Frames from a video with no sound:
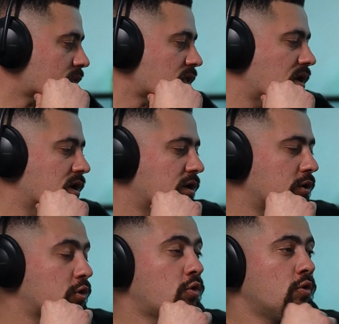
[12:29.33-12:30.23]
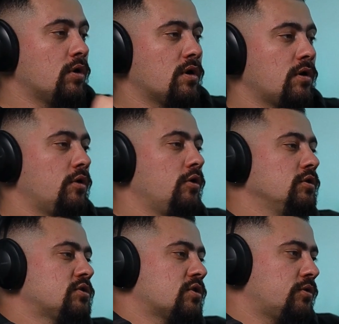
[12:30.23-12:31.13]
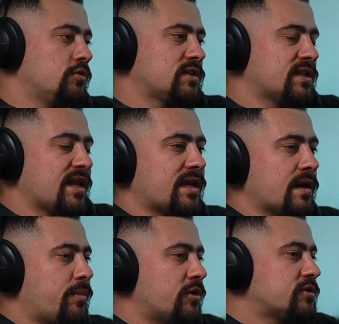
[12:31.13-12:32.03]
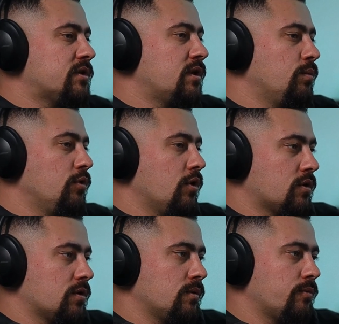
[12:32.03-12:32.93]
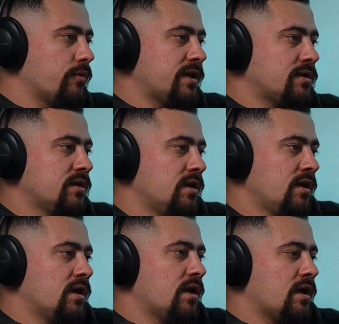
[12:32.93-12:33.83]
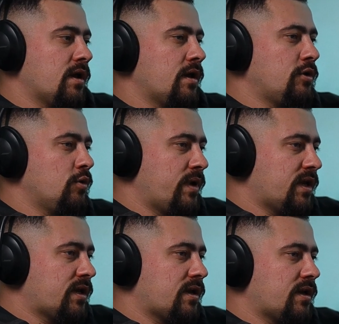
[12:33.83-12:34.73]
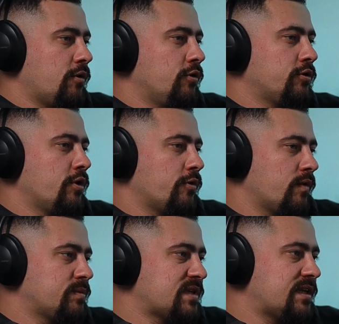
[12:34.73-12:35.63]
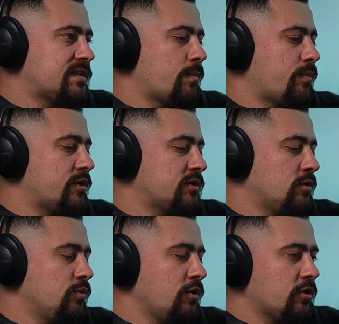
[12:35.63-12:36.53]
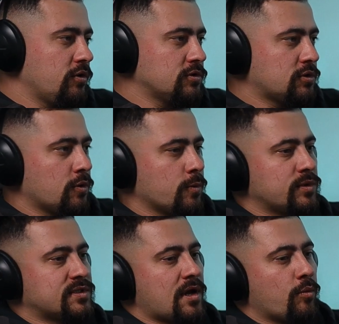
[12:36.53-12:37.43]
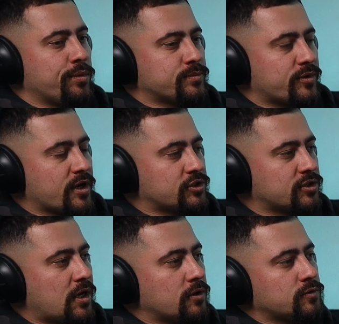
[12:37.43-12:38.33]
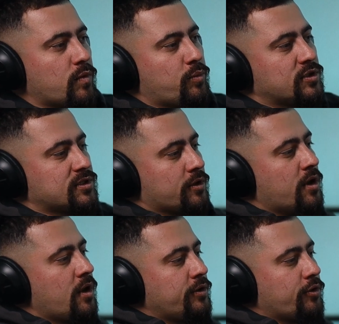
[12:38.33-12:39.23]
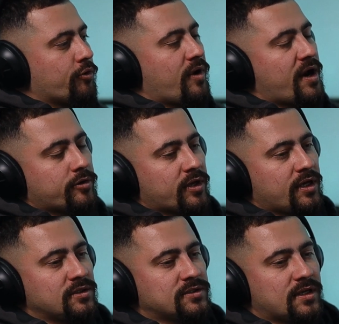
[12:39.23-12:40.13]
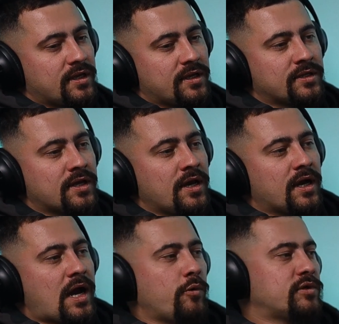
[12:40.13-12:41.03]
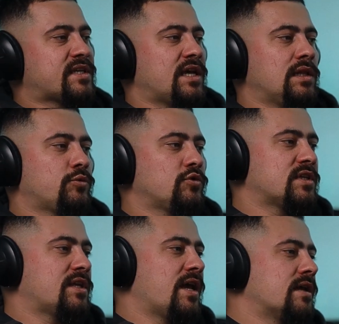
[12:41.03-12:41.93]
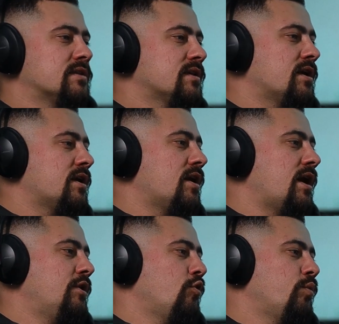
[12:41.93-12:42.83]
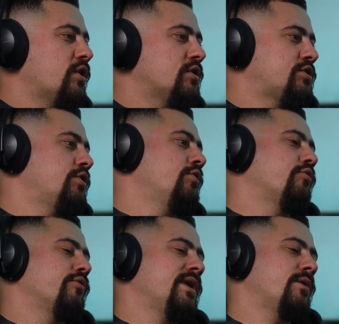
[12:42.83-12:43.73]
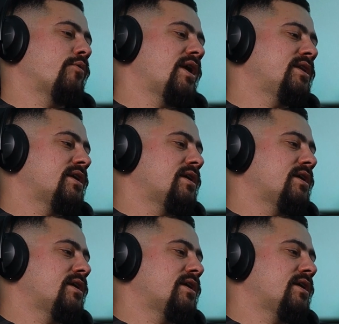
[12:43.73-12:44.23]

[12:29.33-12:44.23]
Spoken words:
who also use it like a personal blog, right? You make on your website some personal blog. Also with our post-production house, we post your articles and how it's helped to the clients. I know because you really write